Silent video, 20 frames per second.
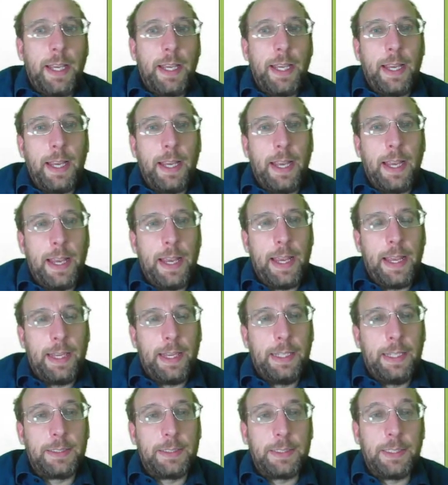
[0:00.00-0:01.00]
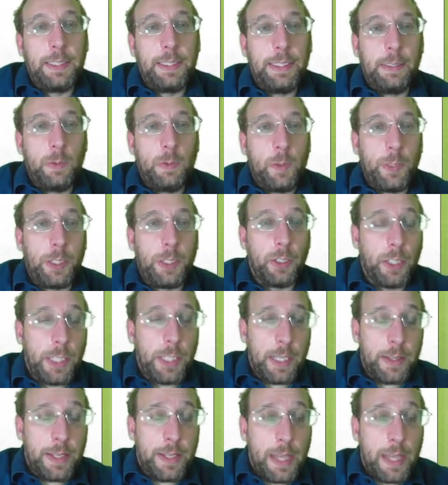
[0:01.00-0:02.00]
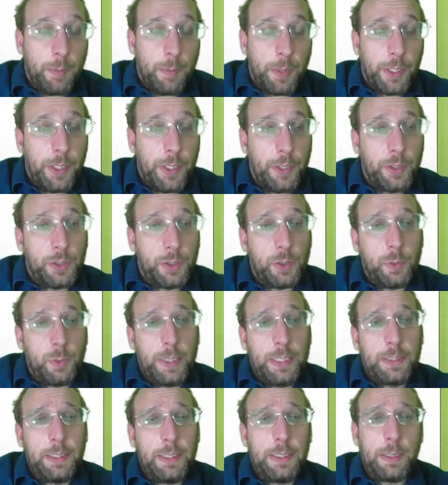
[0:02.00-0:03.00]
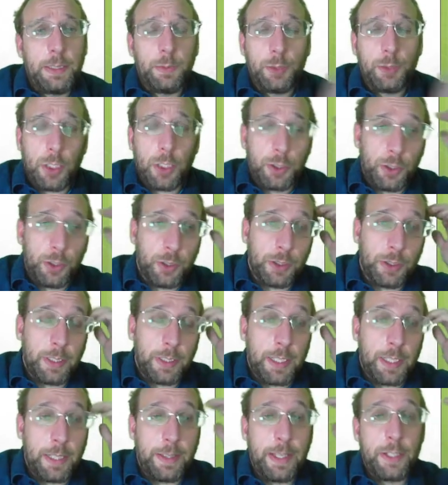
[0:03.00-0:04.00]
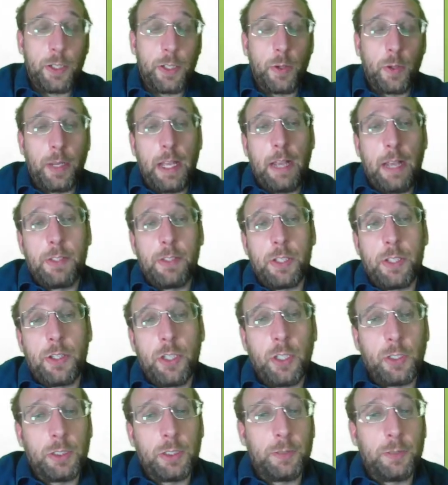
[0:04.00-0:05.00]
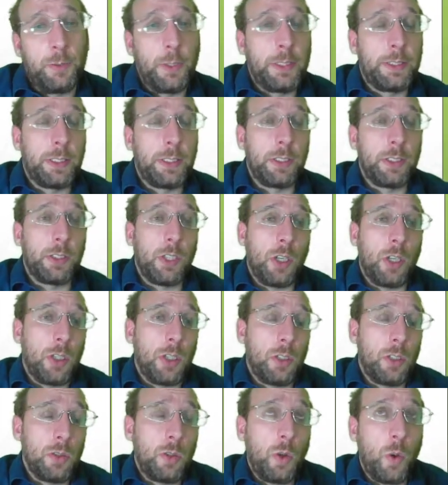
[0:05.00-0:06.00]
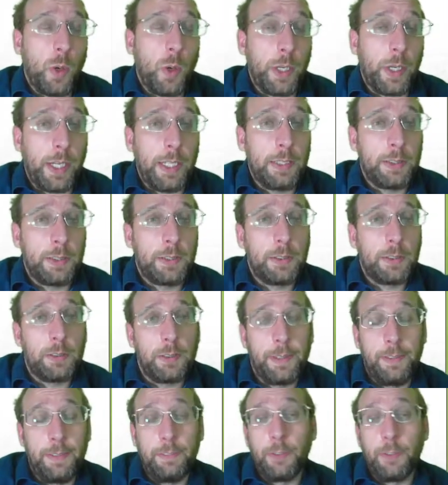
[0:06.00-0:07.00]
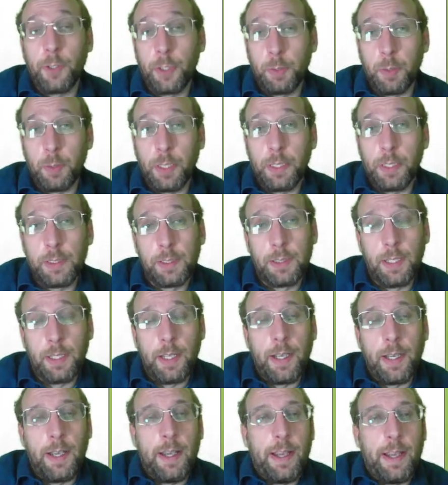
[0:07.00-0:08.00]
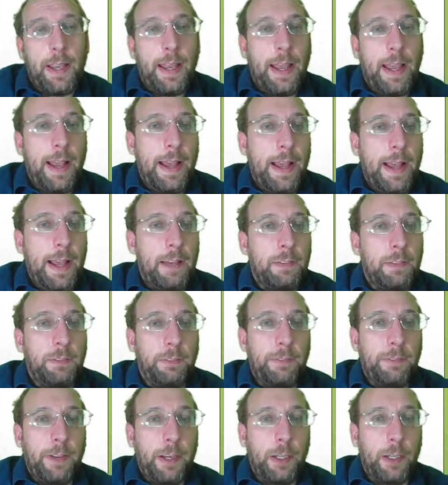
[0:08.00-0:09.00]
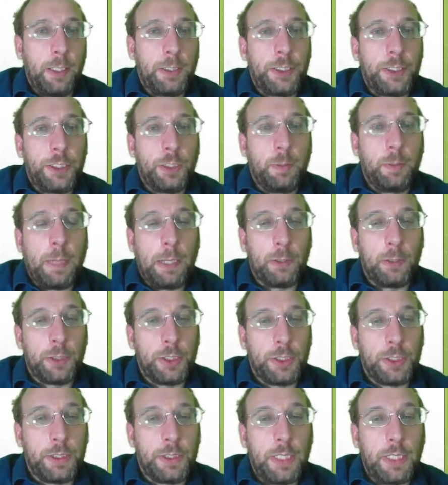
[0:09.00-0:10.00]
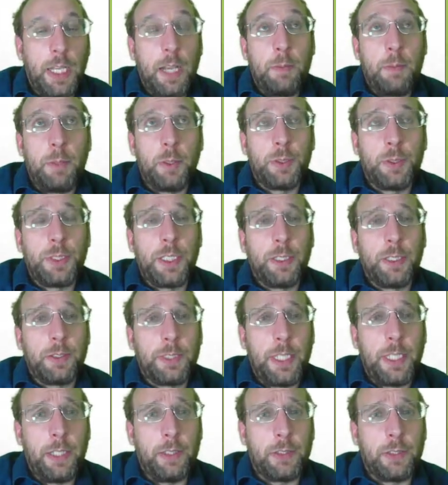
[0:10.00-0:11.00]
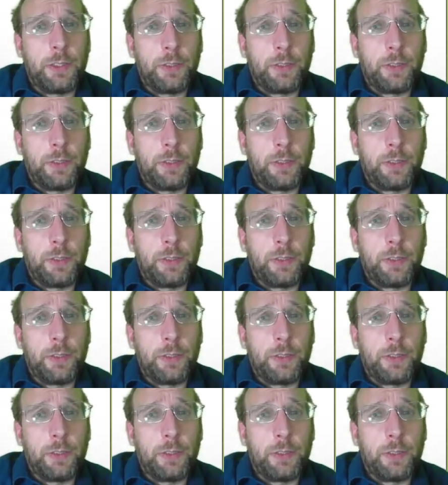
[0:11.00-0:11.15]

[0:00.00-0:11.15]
And when we look at the embryos, we can see some structures that they don't have as adults. For instance, all chordates and vertebrates have pharyngeal pouches and postanal tails.